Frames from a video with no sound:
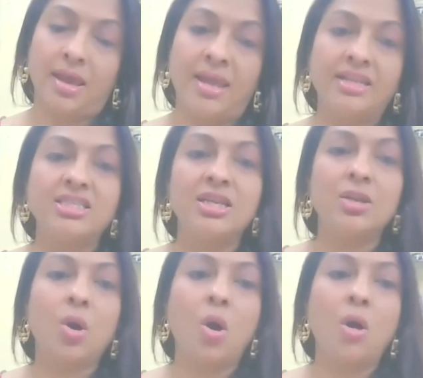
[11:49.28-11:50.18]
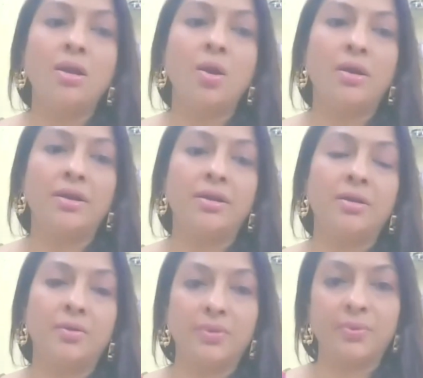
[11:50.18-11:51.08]
And it's a long
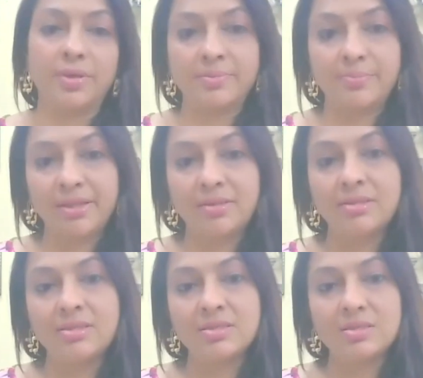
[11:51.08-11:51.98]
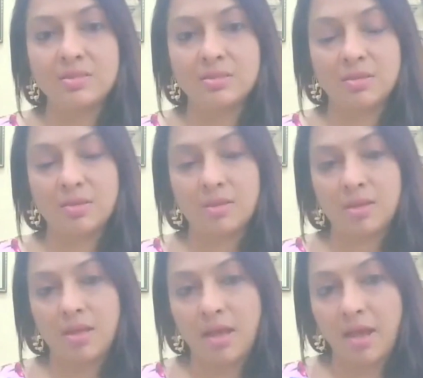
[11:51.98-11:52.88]
corridor. You can pick this
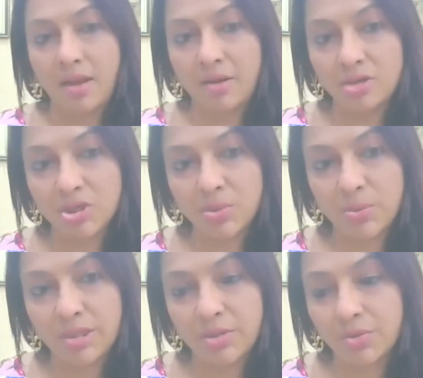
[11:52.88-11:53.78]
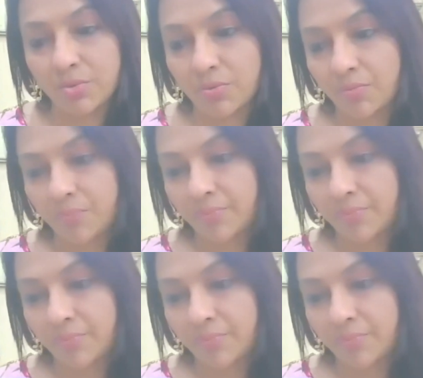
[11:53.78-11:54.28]
energy with you.